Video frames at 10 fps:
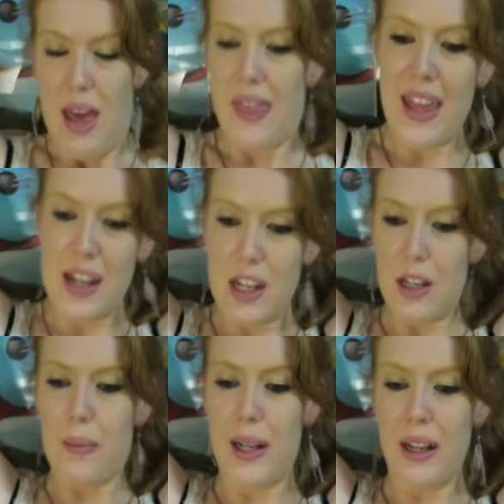
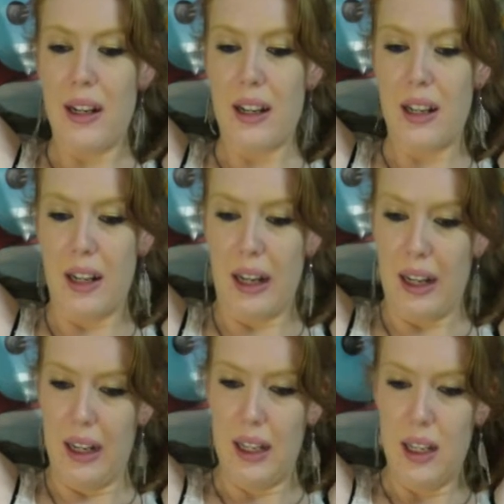
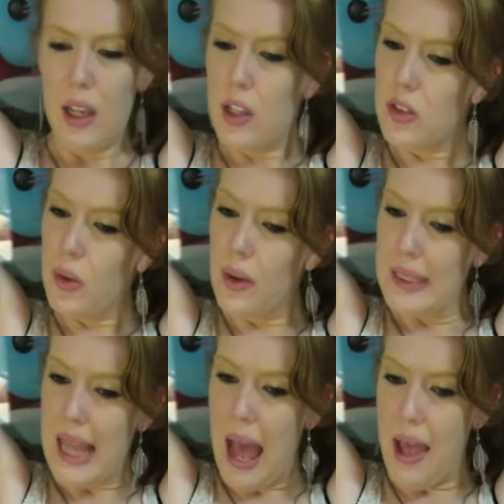Thunderbird! So what was
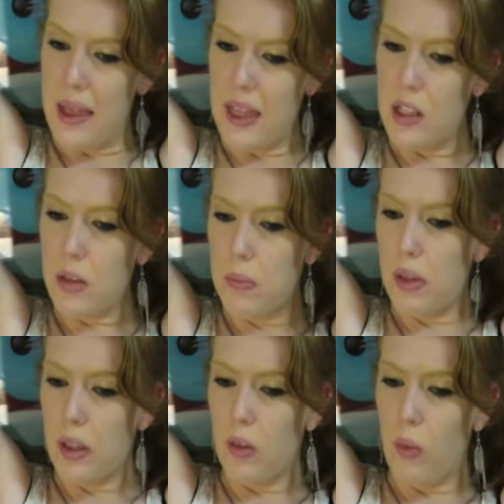that?
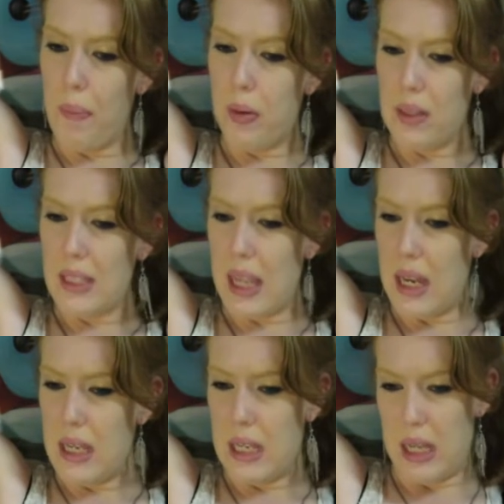Thunderbird
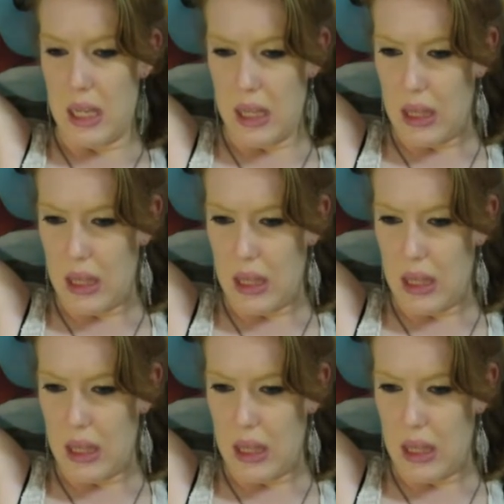represented